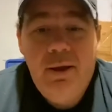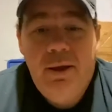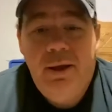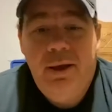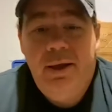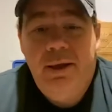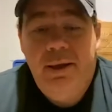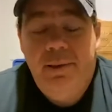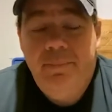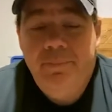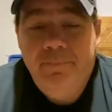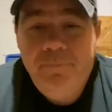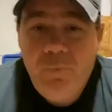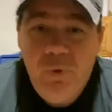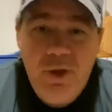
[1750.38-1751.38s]

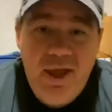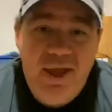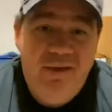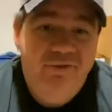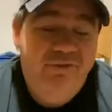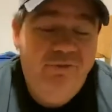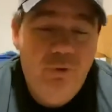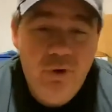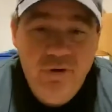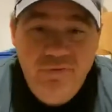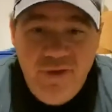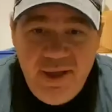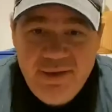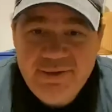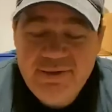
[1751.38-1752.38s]
where you have 4
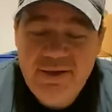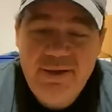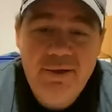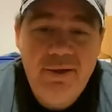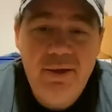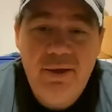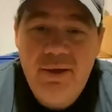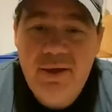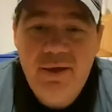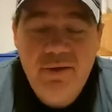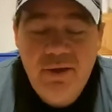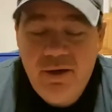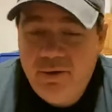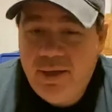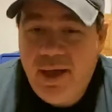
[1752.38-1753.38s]
events, then you could get,
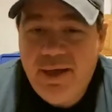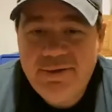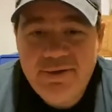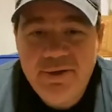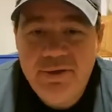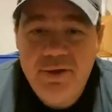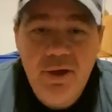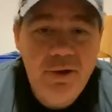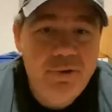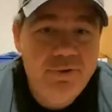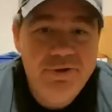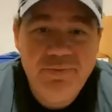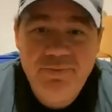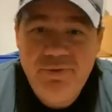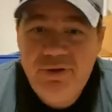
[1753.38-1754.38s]
guys could go to
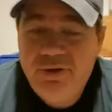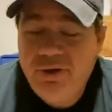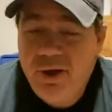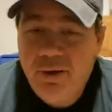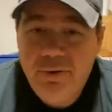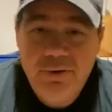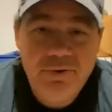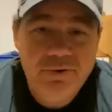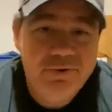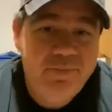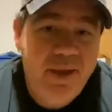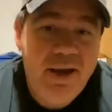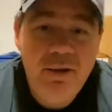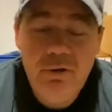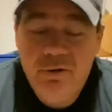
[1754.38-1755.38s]
as
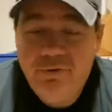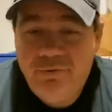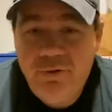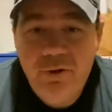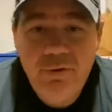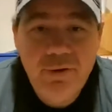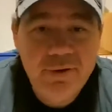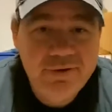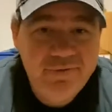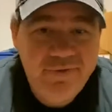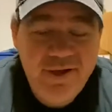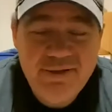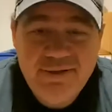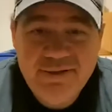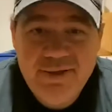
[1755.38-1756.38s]
many or as few of those
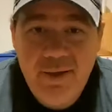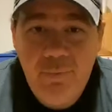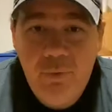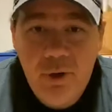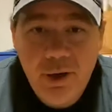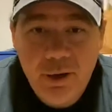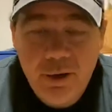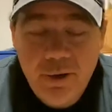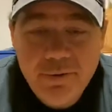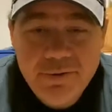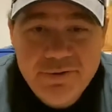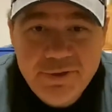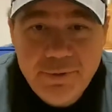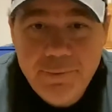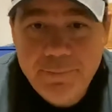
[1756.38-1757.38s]
events as they want to go
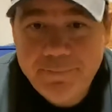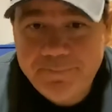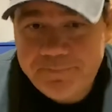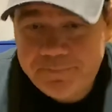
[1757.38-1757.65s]
to.